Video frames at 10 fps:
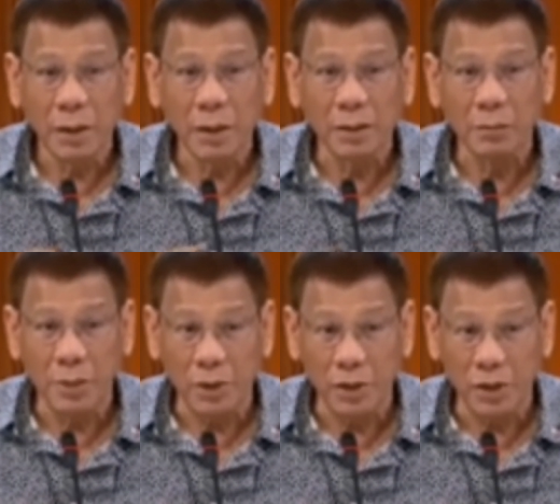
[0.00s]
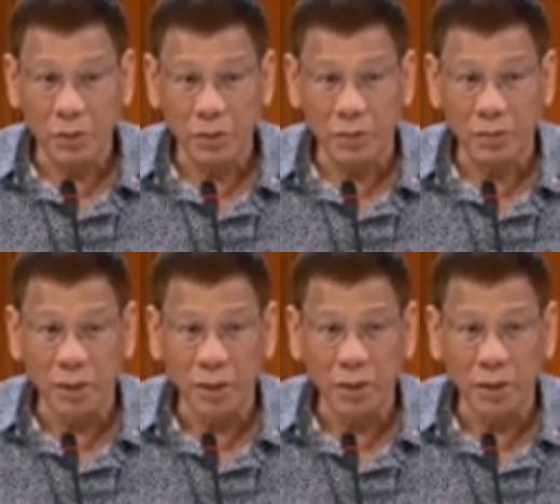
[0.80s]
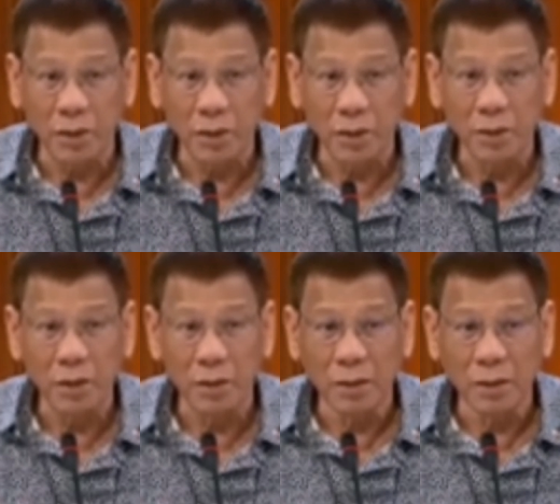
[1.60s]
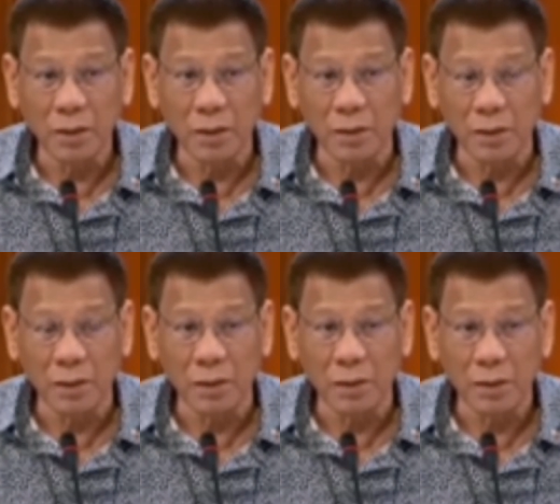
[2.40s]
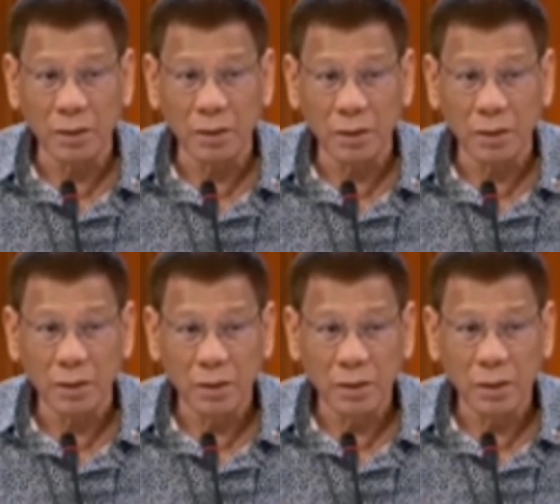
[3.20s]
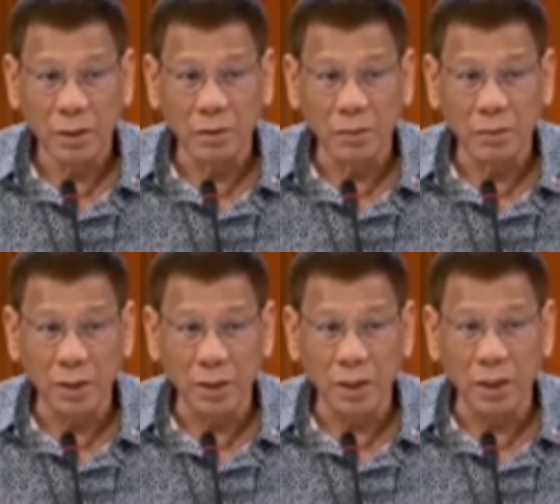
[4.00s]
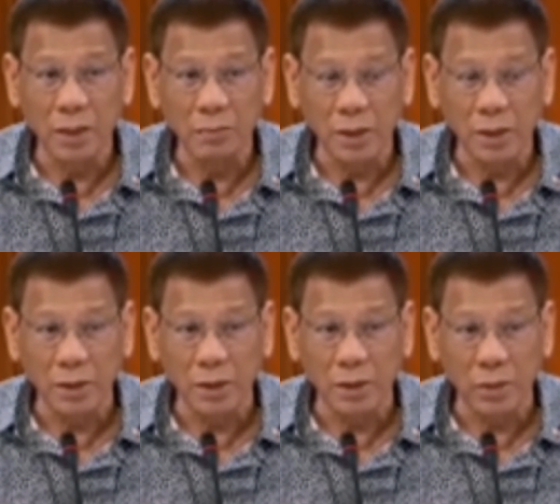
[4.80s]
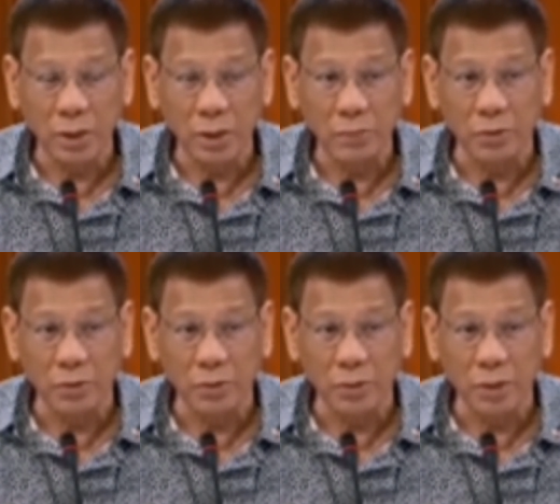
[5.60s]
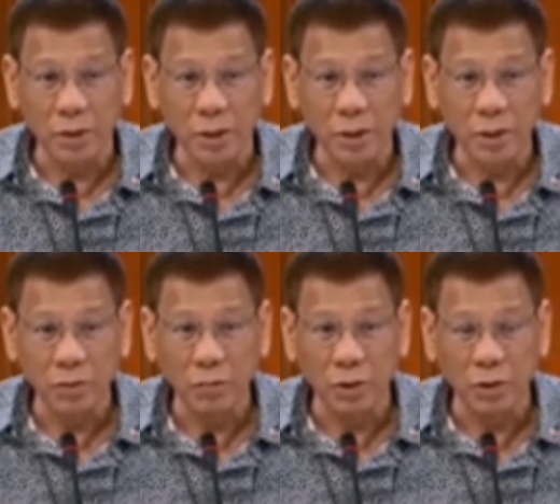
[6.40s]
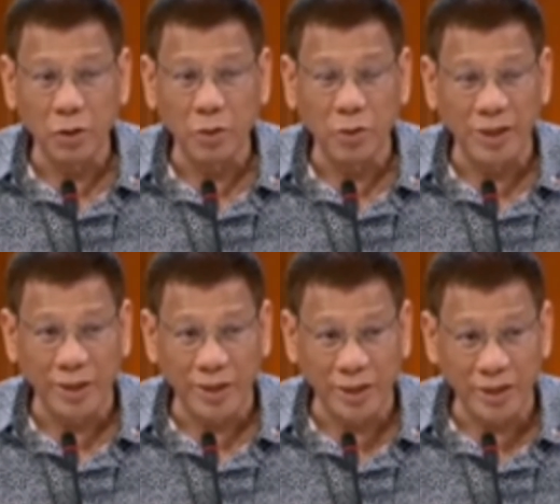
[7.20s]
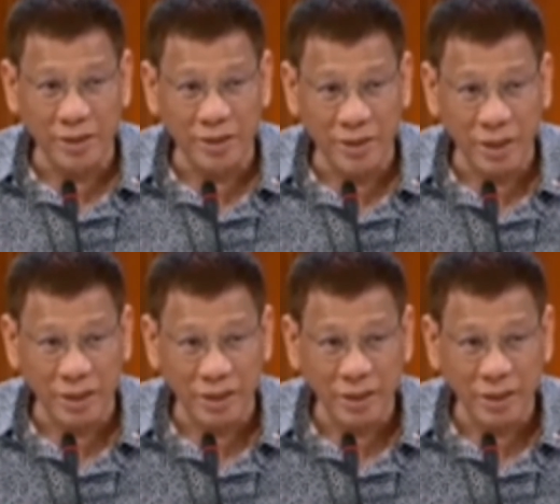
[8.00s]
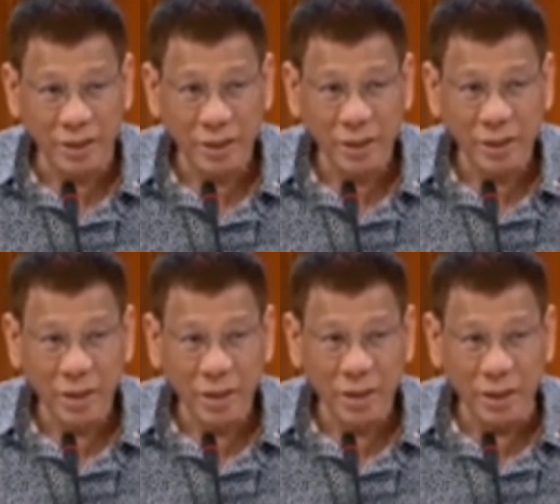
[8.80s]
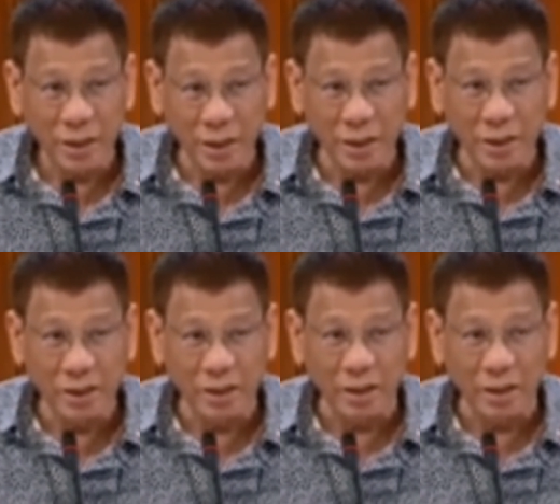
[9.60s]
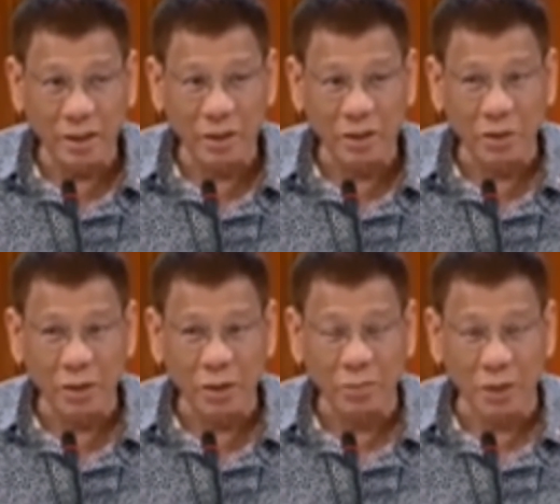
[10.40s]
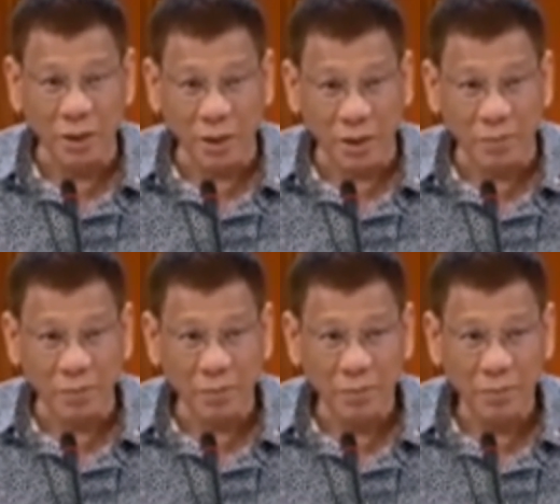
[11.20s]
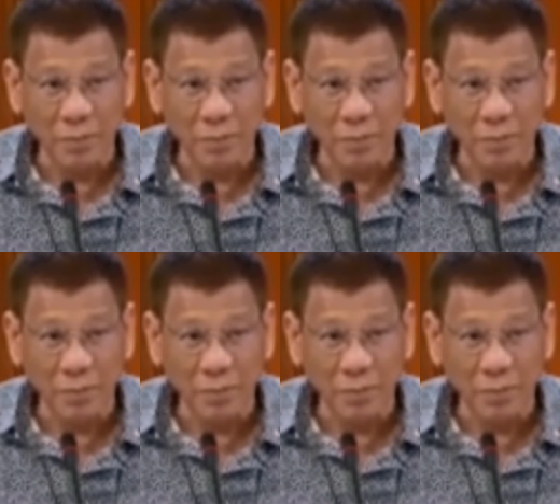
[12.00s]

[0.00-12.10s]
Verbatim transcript: heart bleeds for my country. Yung unabated corruption and with no end in sight, and another election coming up,